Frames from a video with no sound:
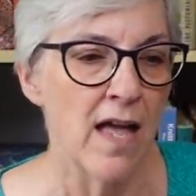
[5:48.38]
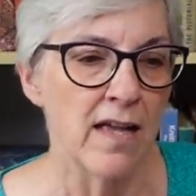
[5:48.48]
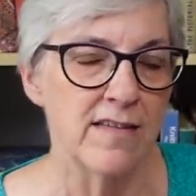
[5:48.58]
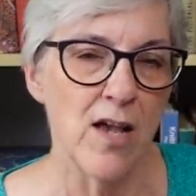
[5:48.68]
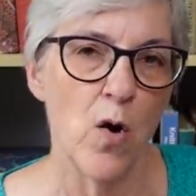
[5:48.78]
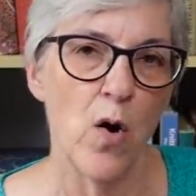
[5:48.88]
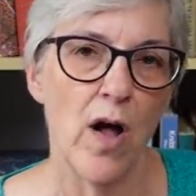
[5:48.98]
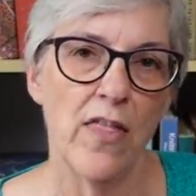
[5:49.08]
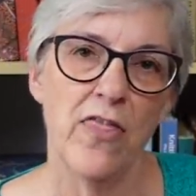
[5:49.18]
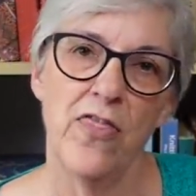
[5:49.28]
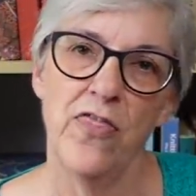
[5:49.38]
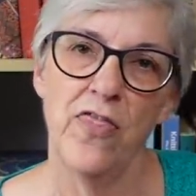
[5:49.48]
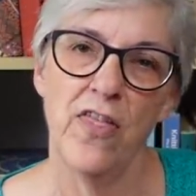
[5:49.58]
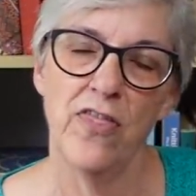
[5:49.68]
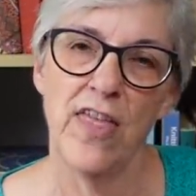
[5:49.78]
So
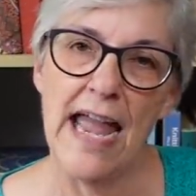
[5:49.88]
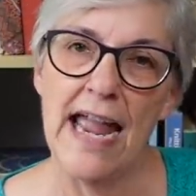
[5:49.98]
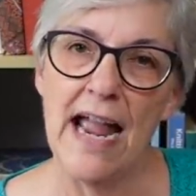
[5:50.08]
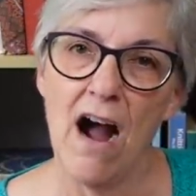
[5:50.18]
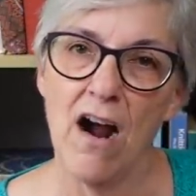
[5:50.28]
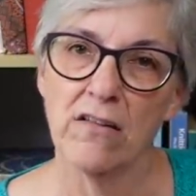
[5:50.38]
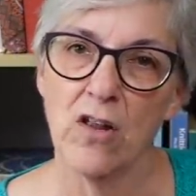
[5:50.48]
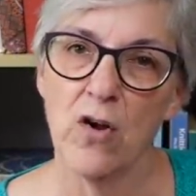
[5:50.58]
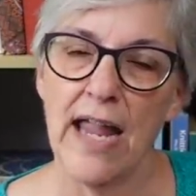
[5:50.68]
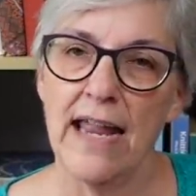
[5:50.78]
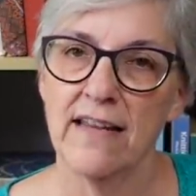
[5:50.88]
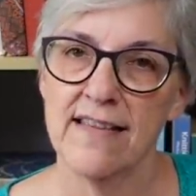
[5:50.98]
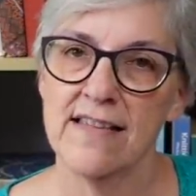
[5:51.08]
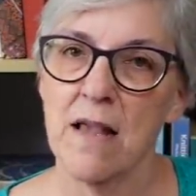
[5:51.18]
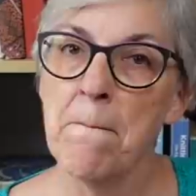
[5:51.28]
they are located,
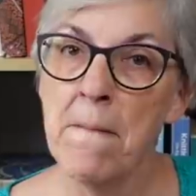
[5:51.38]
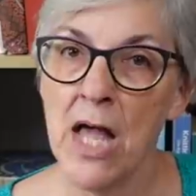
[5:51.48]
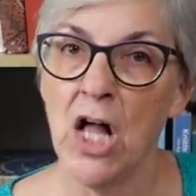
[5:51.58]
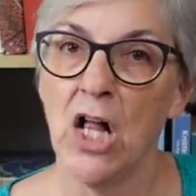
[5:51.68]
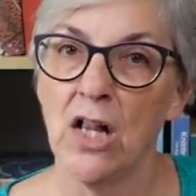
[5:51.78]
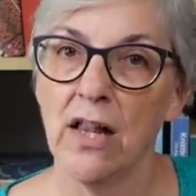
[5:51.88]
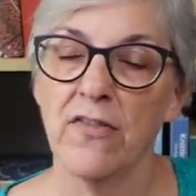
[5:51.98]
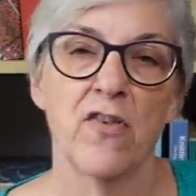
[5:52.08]
this is a mill,